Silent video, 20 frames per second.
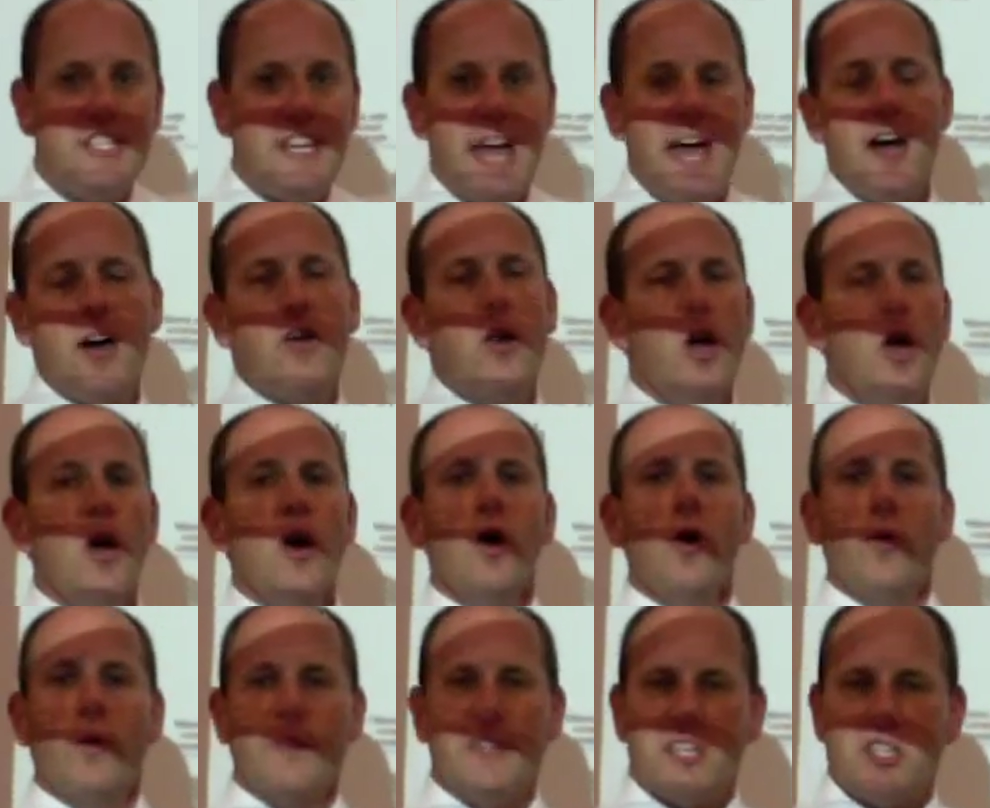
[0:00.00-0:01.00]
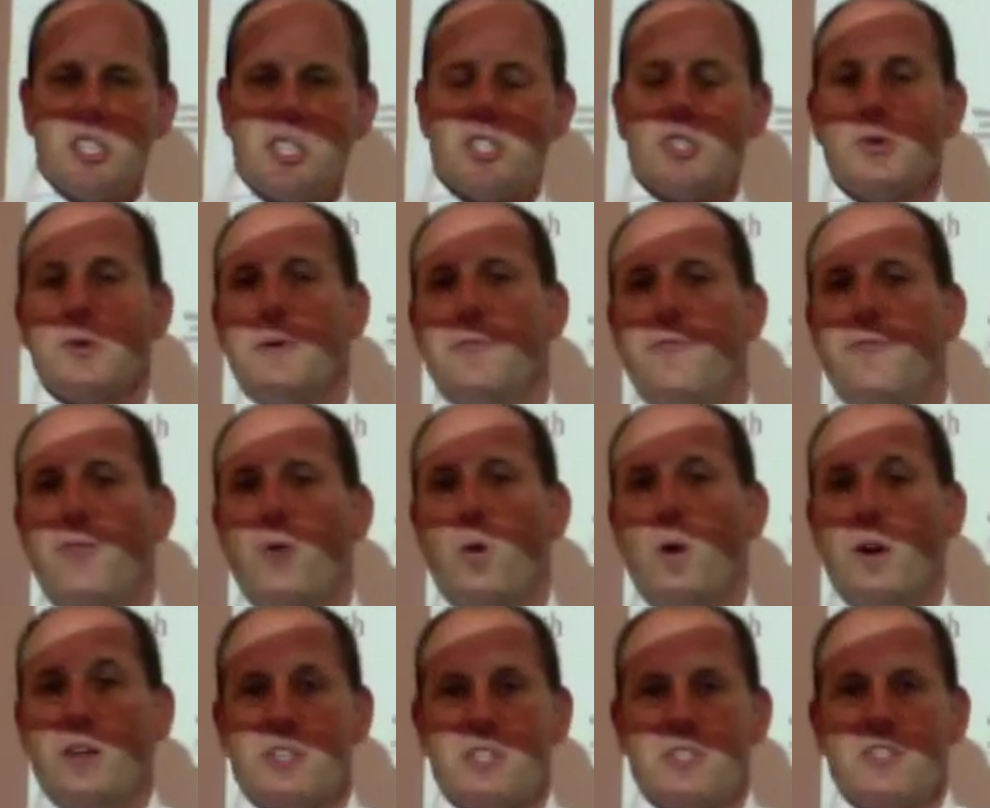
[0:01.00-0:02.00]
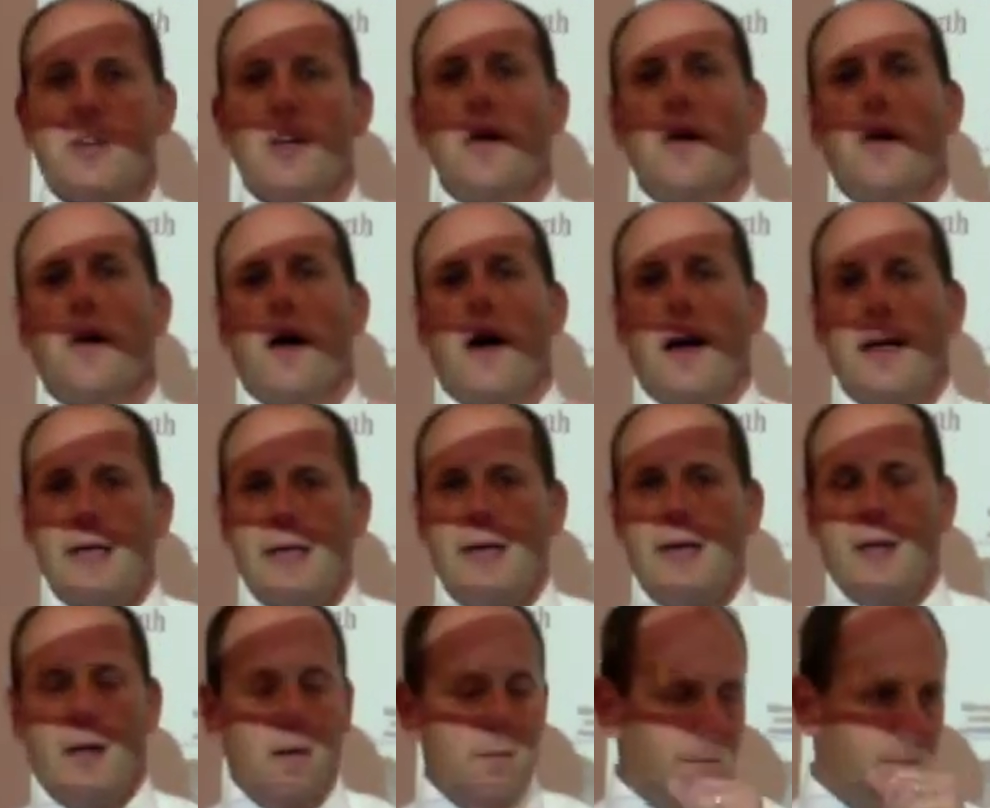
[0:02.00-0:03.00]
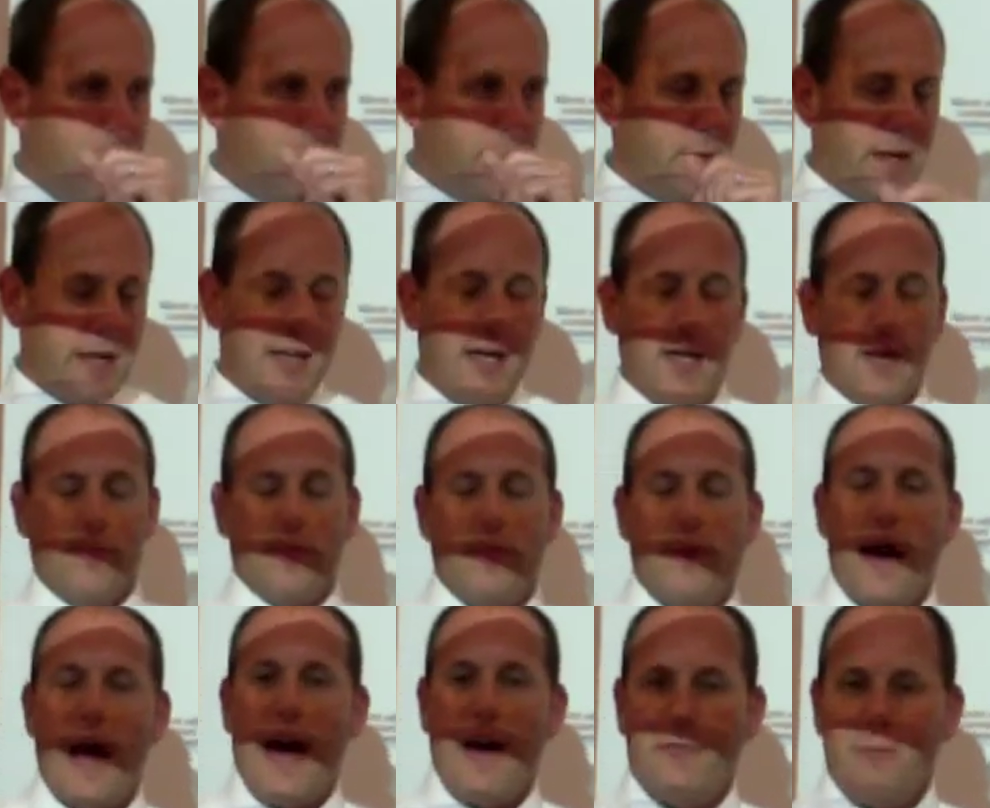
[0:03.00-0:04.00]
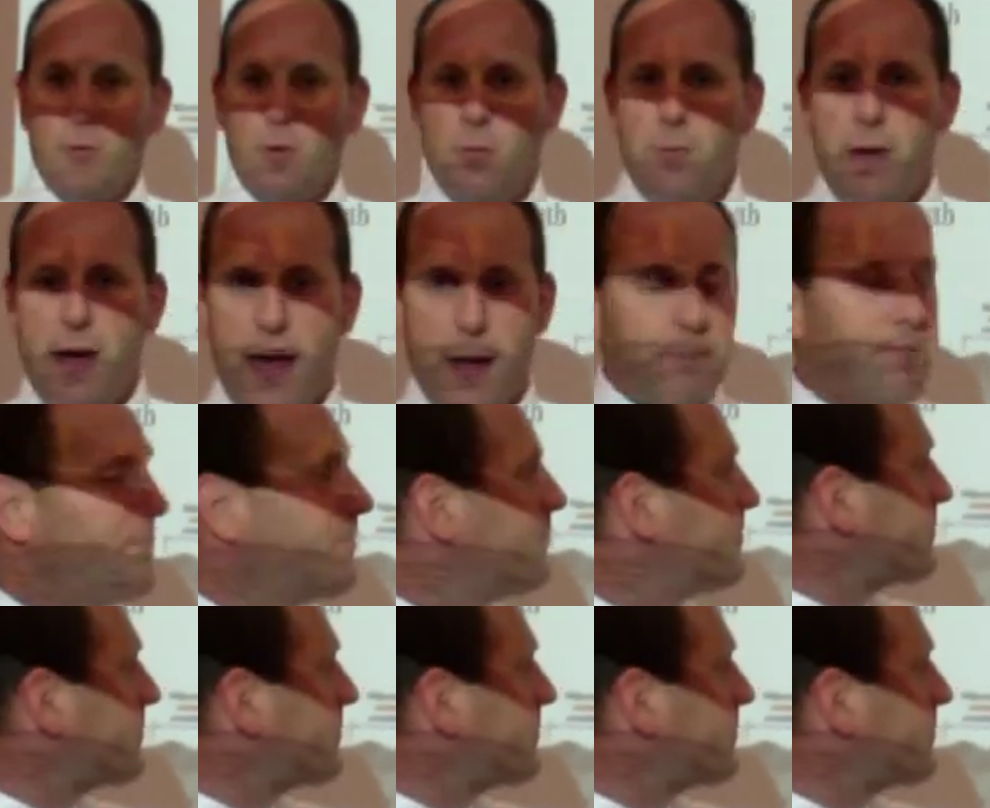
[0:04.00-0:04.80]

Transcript: down with extreme force. Again, Half Moon Bay.